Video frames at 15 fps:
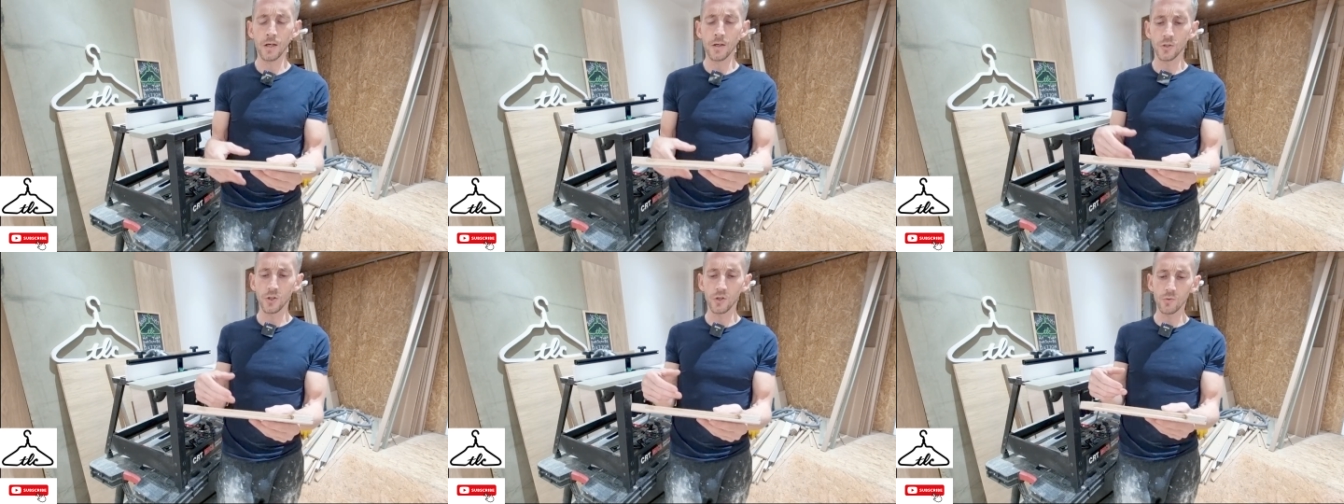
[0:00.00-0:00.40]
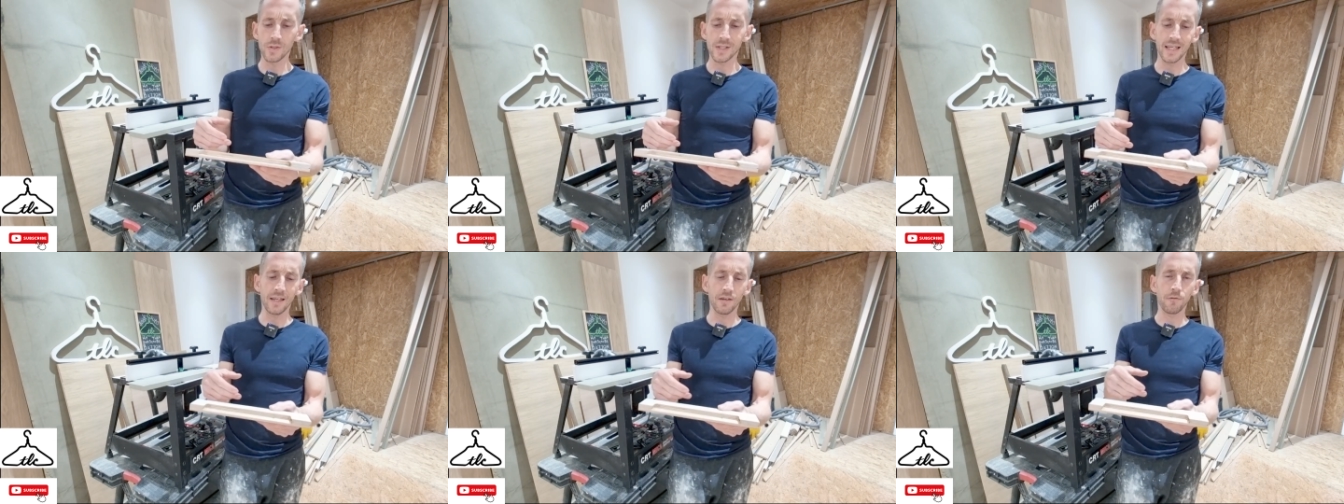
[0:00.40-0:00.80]

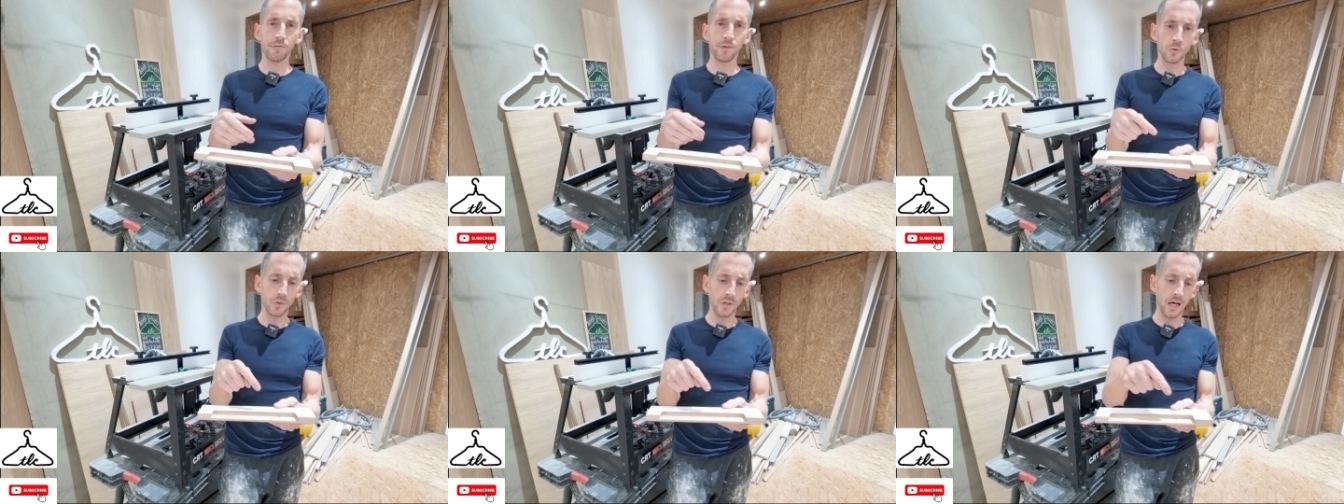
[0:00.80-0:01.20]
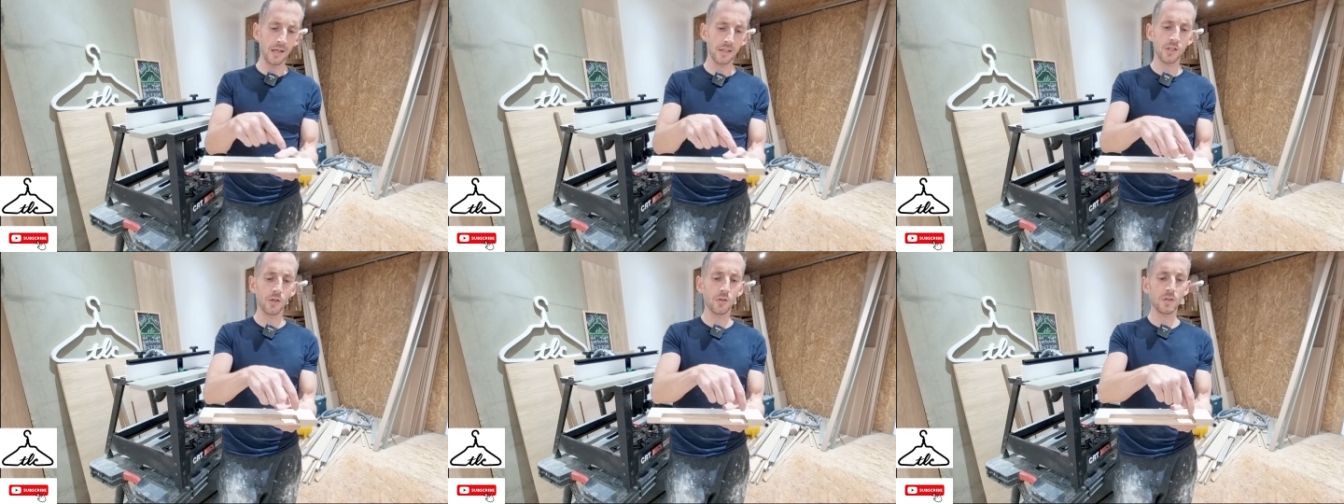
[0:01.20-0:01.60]
using flute
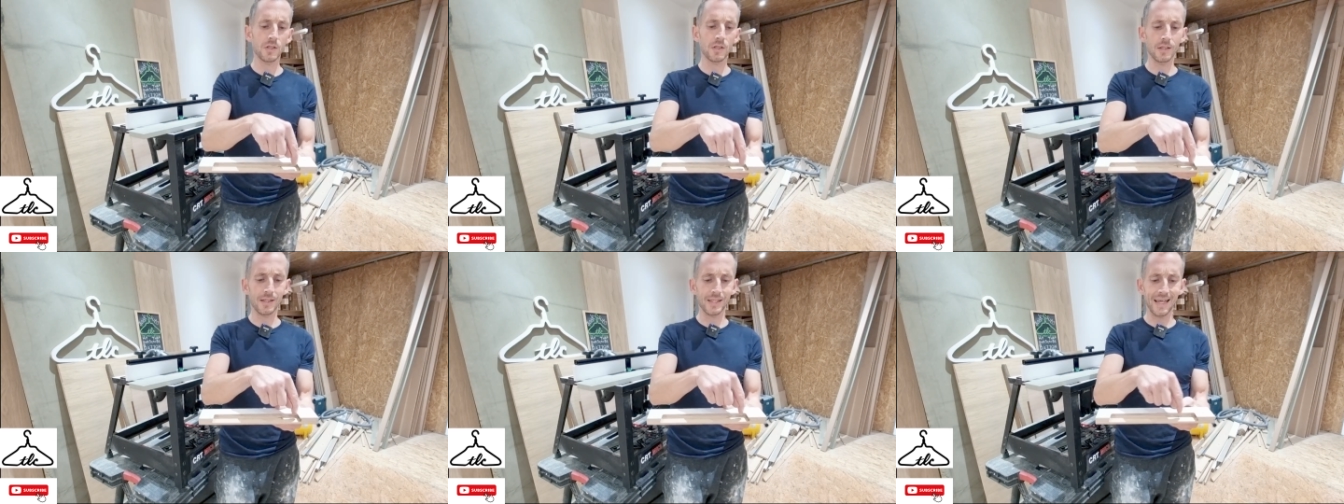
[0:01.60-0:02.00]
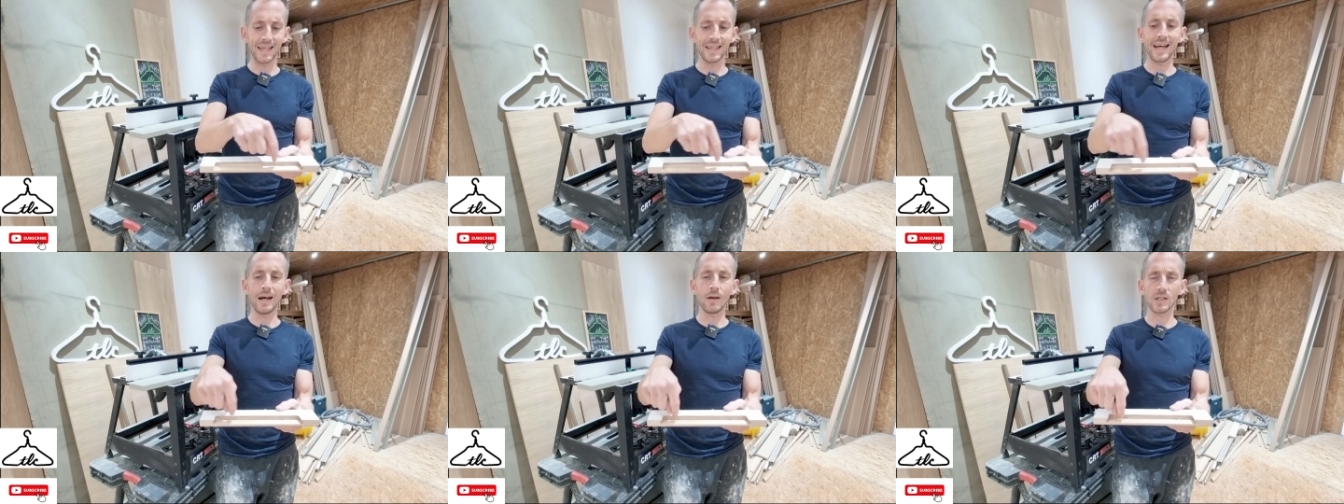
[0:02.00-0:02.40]
cutters to
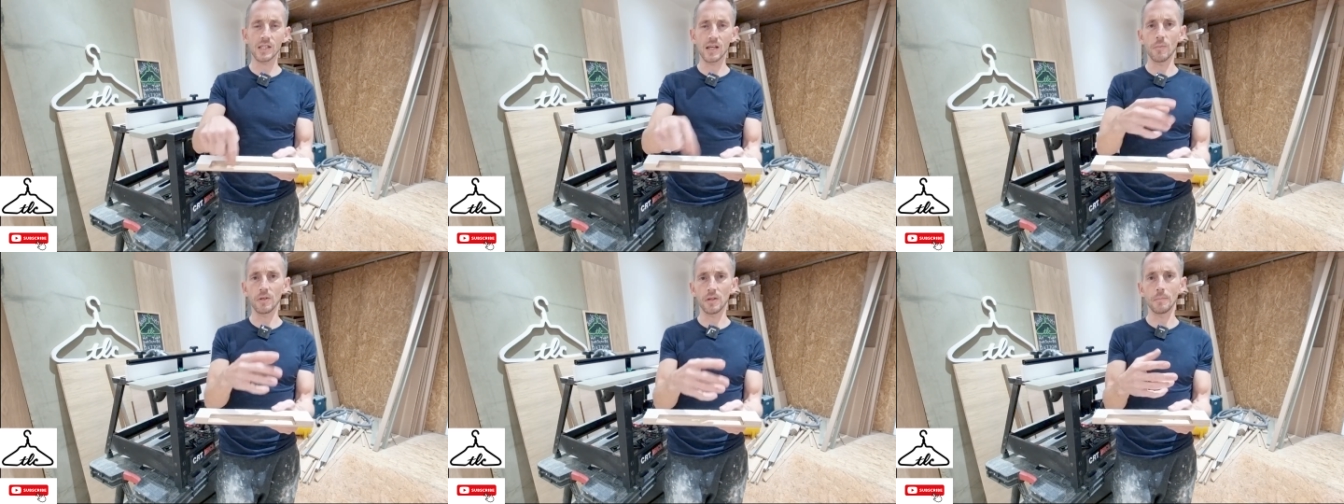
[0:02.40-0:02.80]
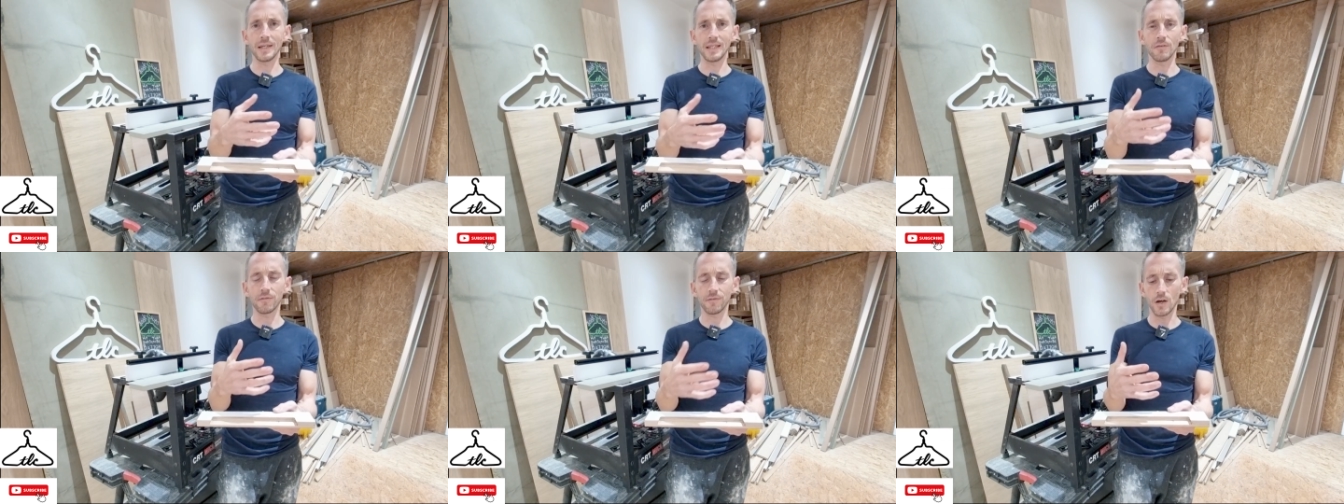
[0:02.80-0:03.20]
take out some of the
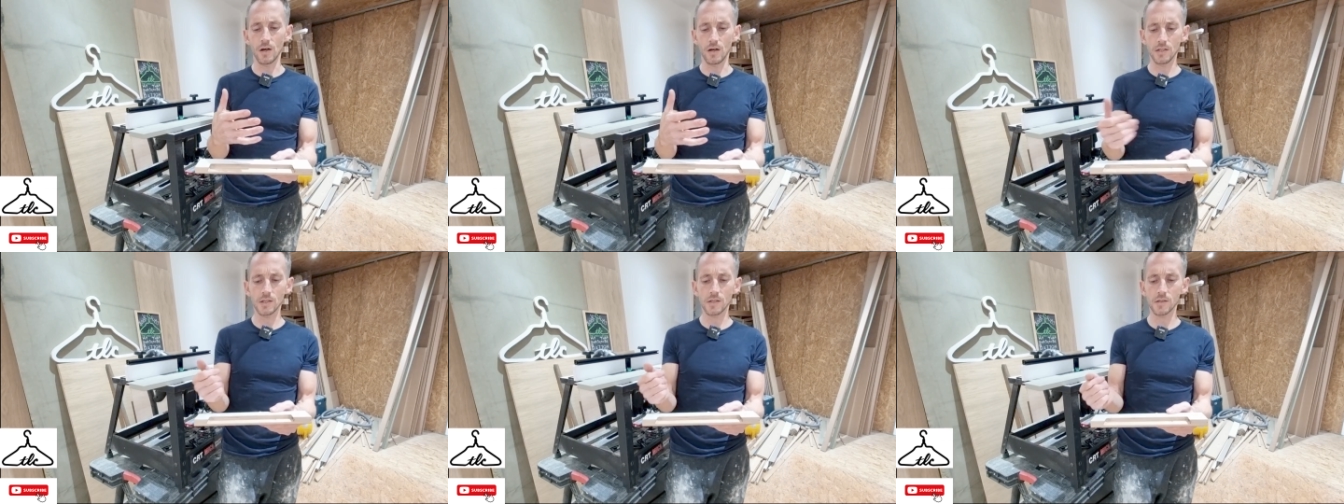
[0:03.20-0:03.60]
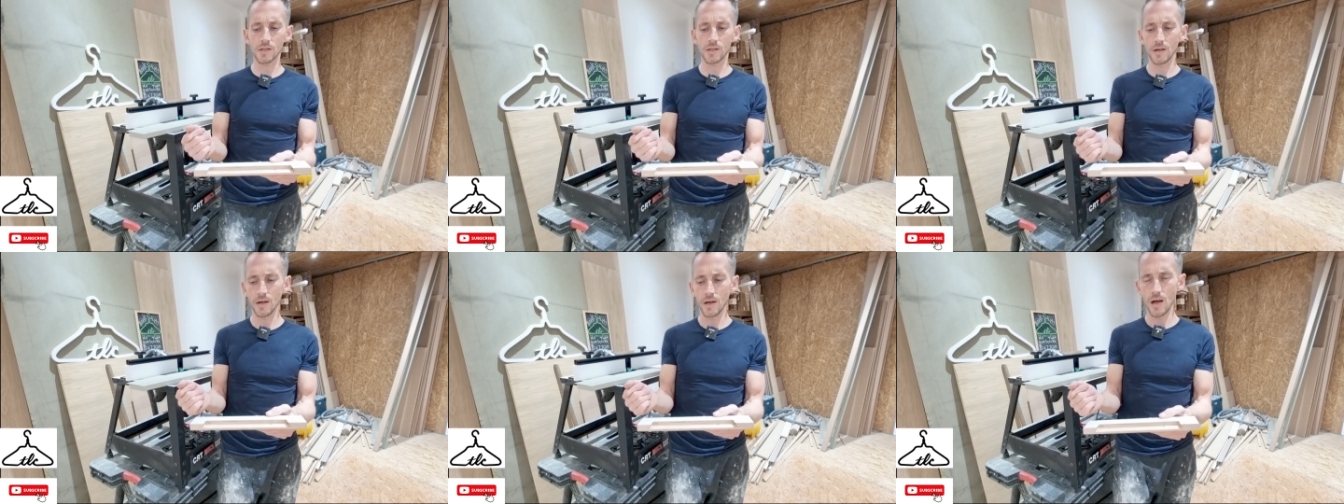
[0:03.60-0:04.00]
meat first,
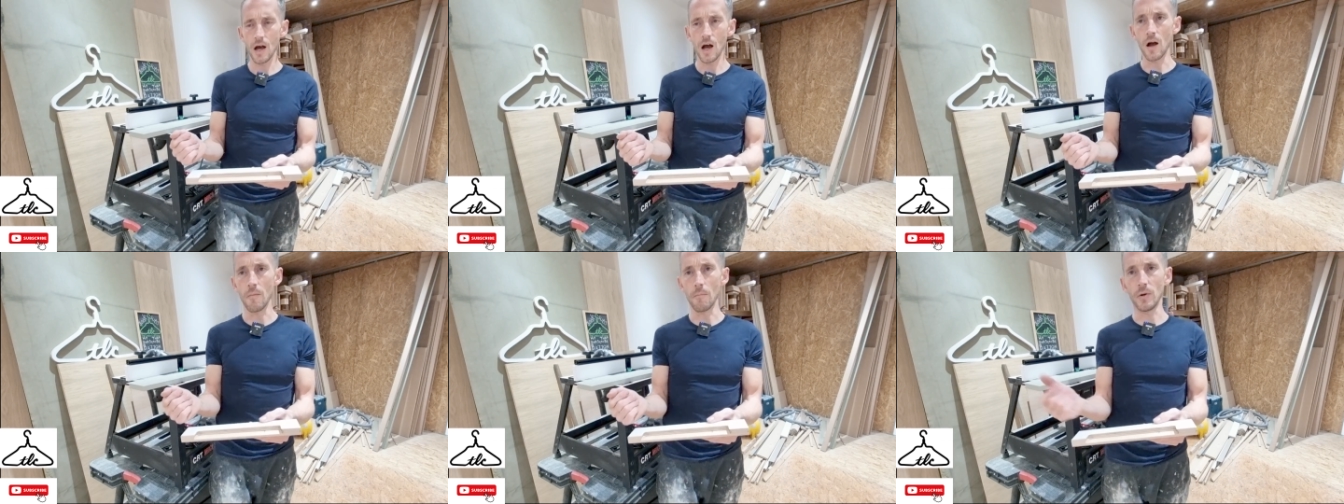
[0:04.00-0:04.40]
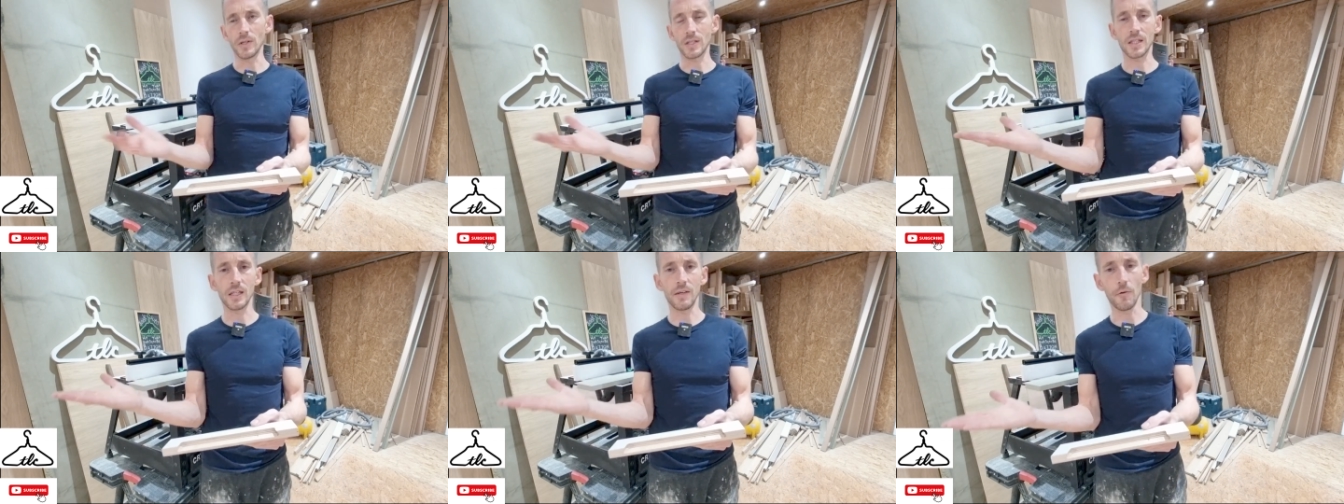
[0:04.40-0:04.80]
but
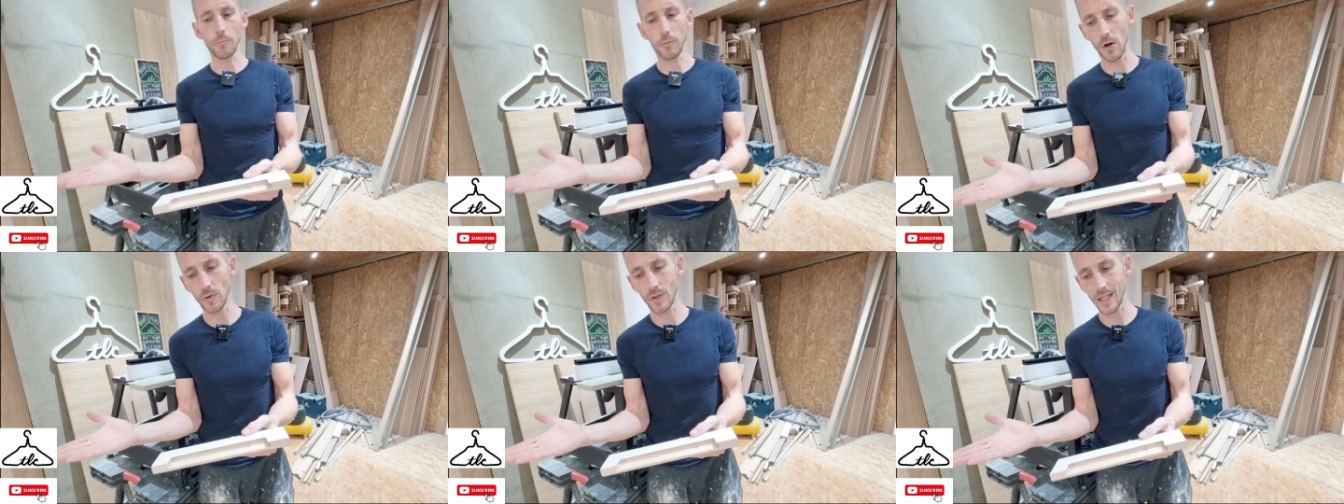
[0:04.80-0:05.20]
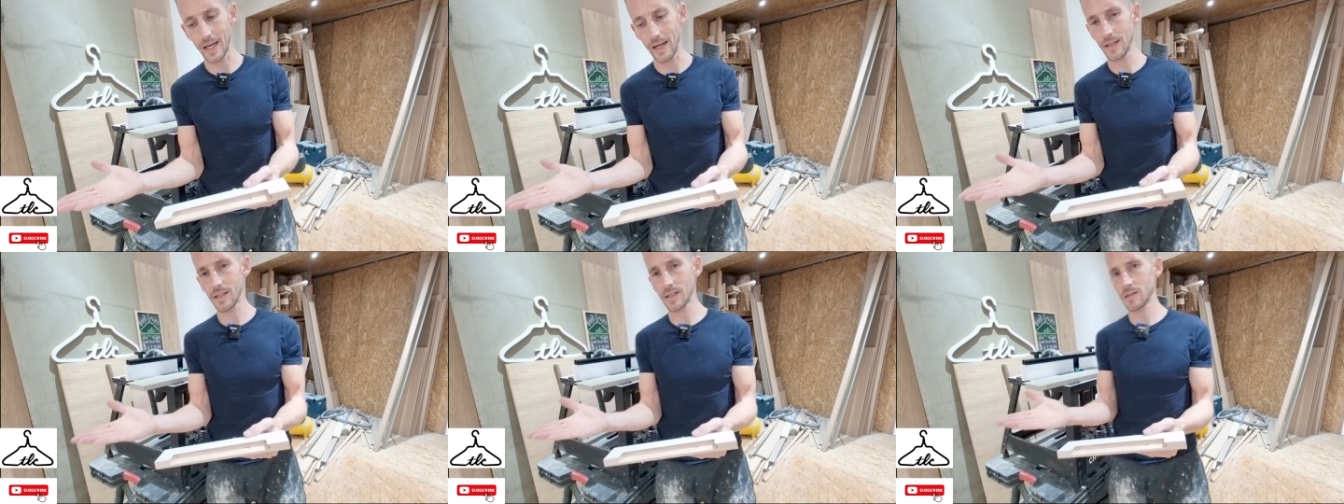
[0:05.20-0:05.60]
it's another
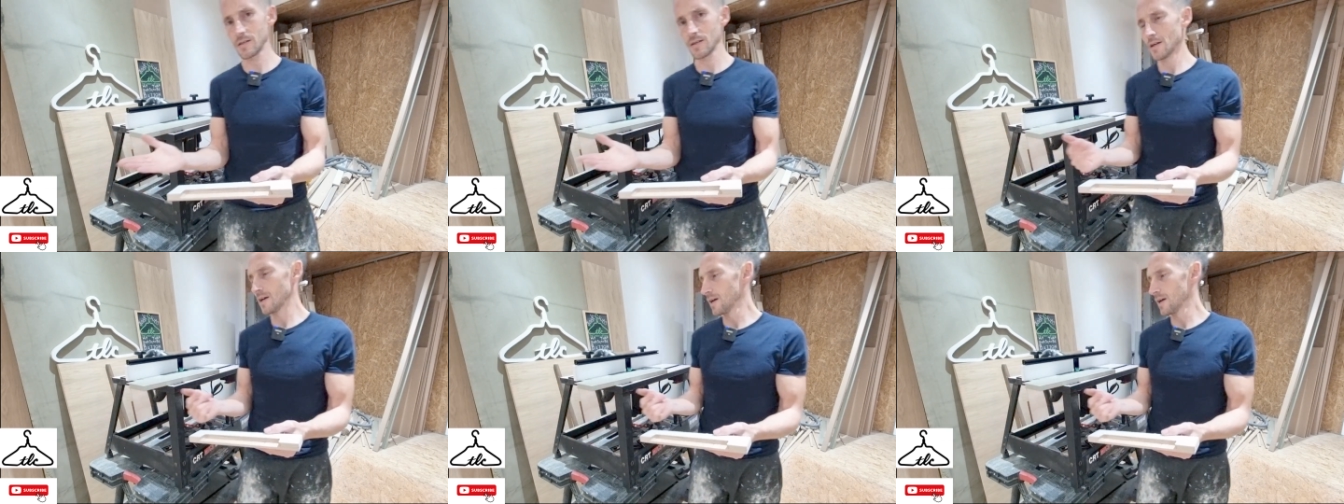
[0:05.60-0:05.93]
process.